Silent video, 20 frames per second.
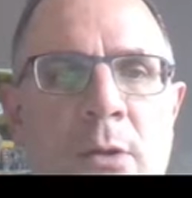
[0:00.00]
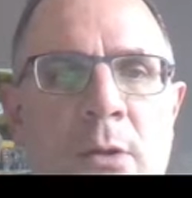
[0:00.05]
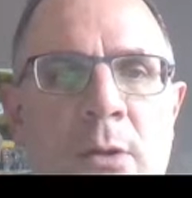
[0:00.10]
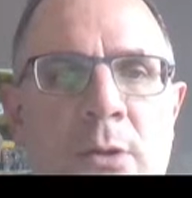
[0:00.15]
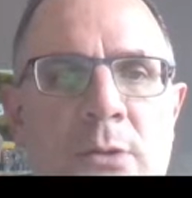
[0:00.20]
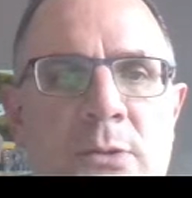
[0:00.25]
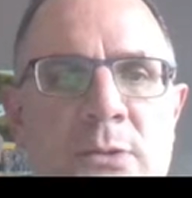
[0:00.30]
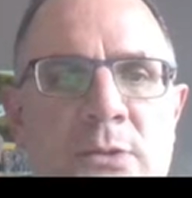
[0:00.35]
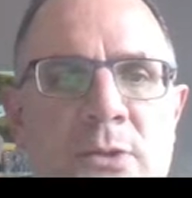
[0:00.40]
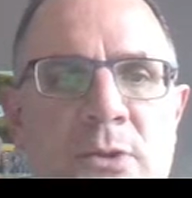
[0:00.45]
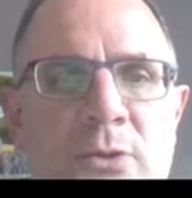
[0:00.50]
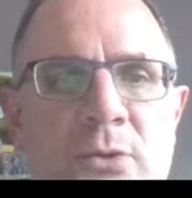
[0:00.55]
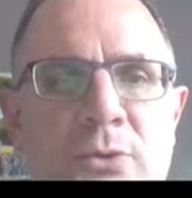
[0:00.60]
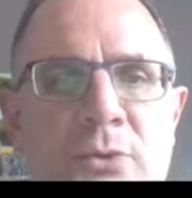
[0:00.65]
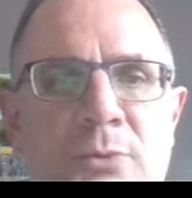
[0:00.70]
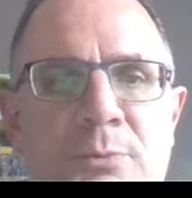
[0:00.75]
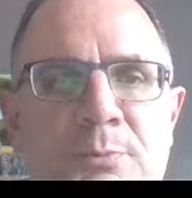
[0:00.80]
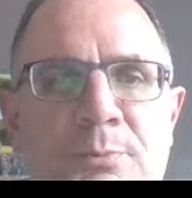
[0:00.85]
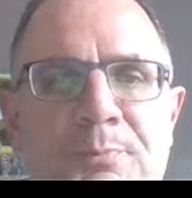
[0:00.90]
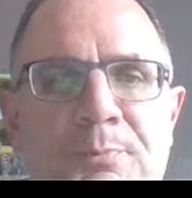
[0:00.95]

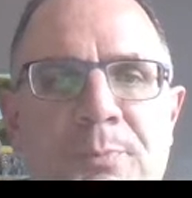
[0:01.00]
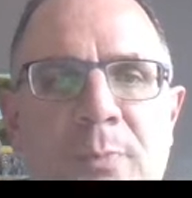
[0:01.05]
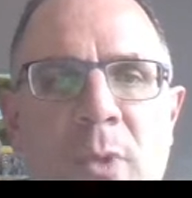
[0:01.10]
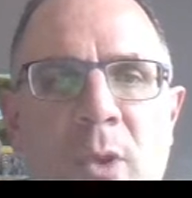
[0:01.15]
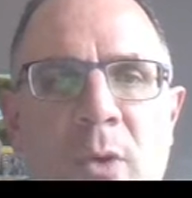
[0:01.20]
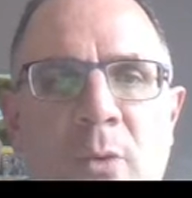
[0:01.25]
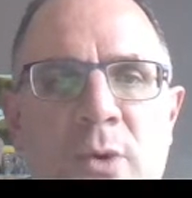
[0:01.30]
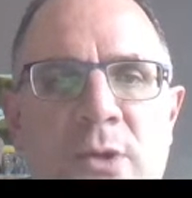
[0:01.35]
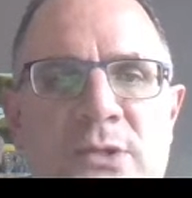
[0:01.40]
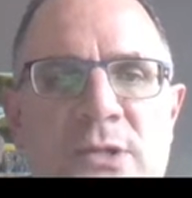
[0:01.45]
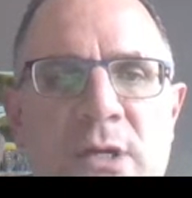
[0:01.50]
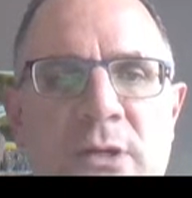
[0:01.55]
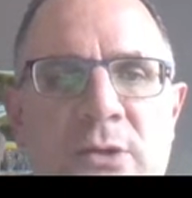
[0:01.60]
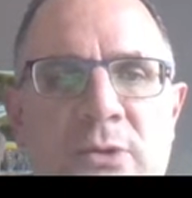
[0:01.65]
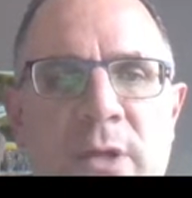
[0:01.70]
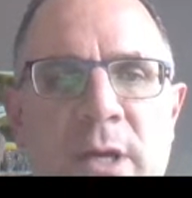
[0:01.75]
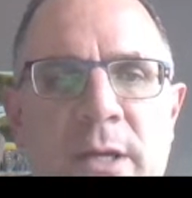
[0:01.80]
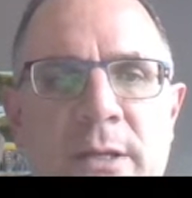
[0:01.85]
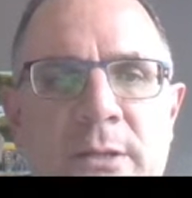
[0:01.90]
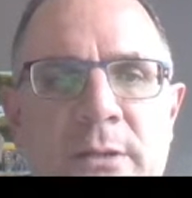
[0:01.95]
So once I do
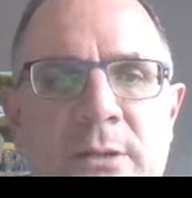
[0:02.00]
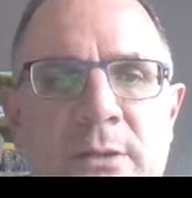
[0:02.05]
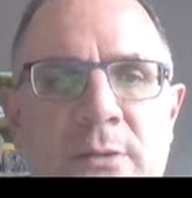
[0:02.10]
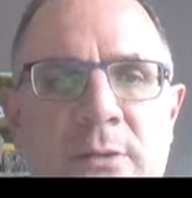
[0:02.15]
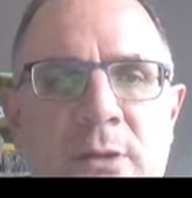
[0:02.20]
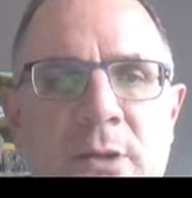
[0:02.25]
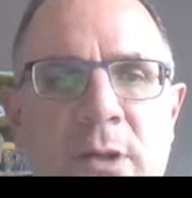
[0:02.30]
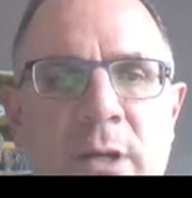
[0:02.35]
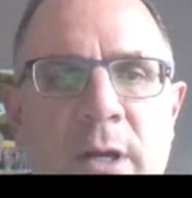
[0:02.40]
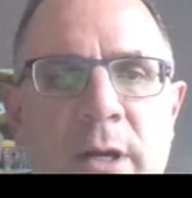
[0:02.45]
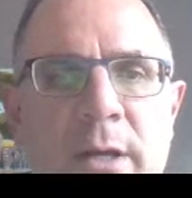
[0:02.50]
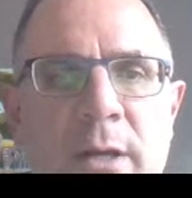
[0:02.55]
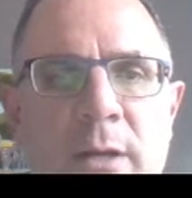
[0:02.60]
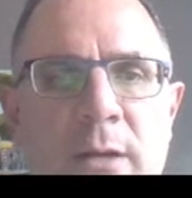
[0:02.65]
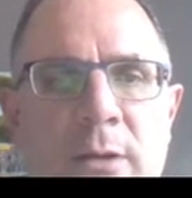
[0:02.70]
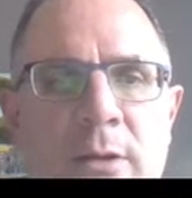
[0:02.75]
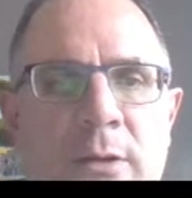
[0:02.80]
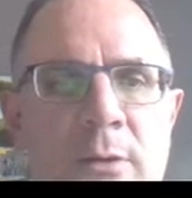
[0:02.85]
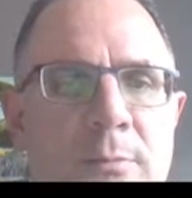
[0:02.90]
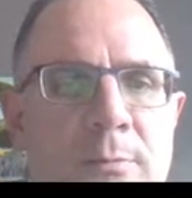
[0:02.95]
that, then I
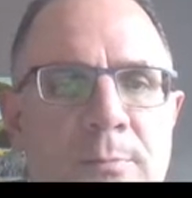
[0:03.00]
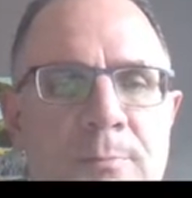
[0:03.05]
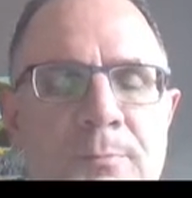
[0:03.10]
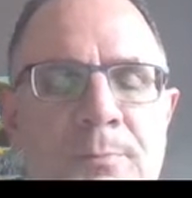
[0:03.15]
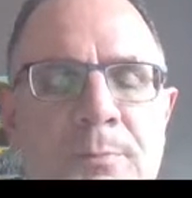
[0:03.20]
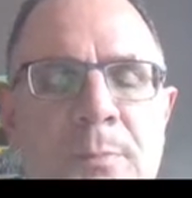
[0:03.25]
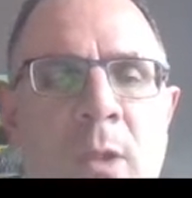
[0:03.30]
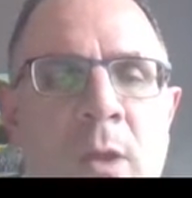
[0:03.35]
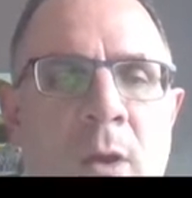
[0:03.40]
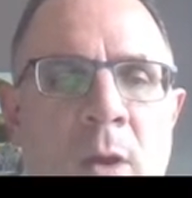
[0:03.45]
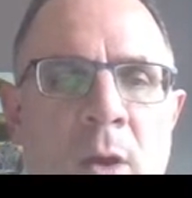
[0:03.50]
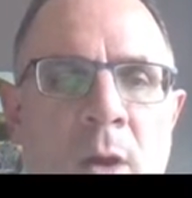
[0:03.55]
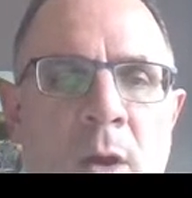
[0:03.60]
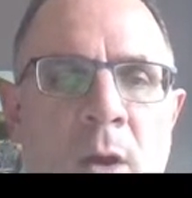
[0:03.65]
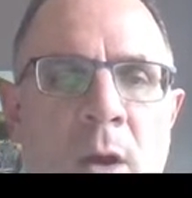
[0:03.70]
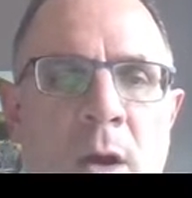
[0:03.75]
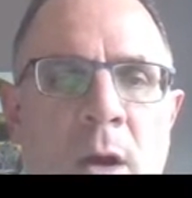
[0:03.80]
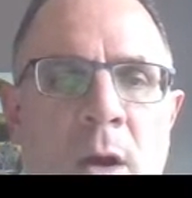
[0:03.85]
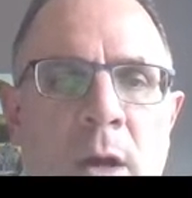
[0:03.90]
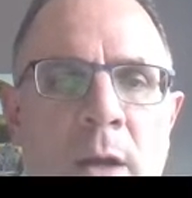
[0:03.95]
can
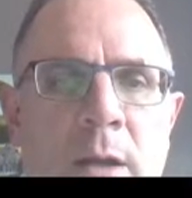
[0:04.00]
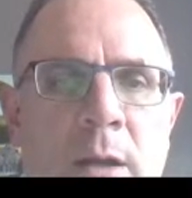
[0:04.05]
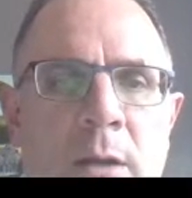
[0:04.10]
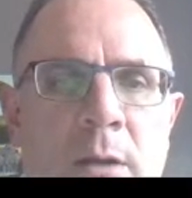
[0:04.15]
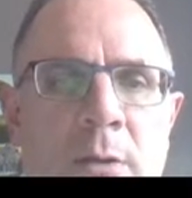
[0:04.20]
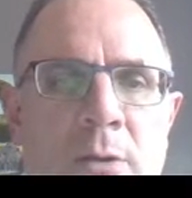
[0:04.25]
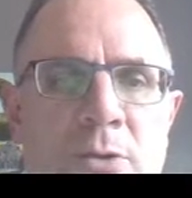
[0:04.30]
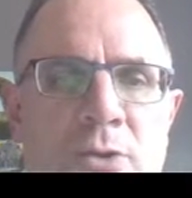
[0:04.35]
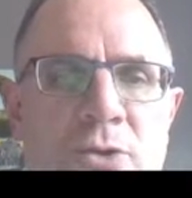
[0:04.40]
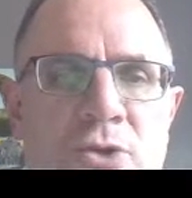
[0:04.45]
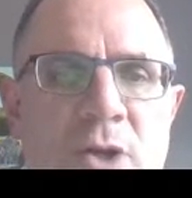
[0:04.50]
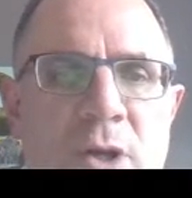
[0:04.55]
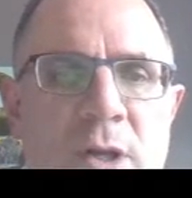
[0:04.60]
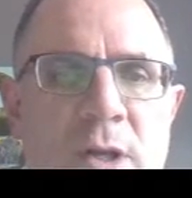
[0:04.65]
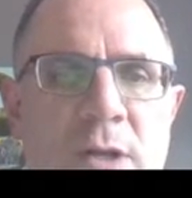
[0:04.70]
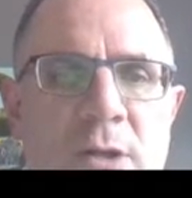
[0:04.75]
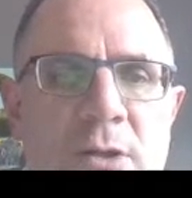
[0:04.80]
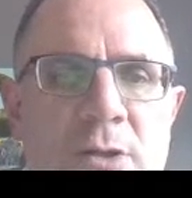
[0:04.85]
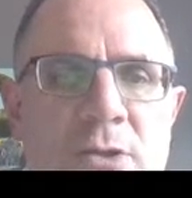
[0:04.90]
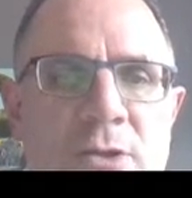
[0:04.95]

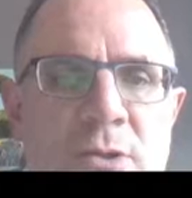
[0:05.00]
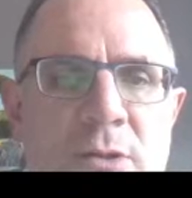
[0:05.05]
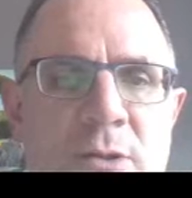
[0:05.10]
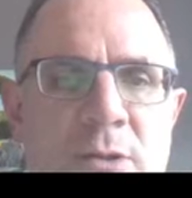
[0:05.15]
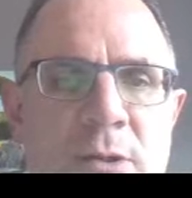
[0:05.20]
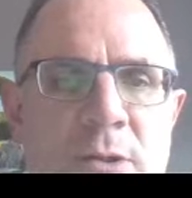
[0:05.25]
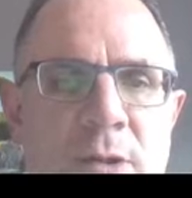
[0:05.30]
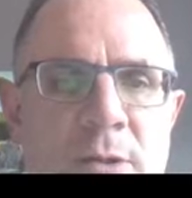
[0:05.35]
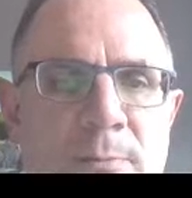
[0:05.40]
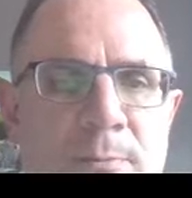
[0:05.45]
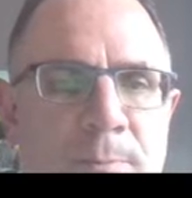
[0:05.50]
change the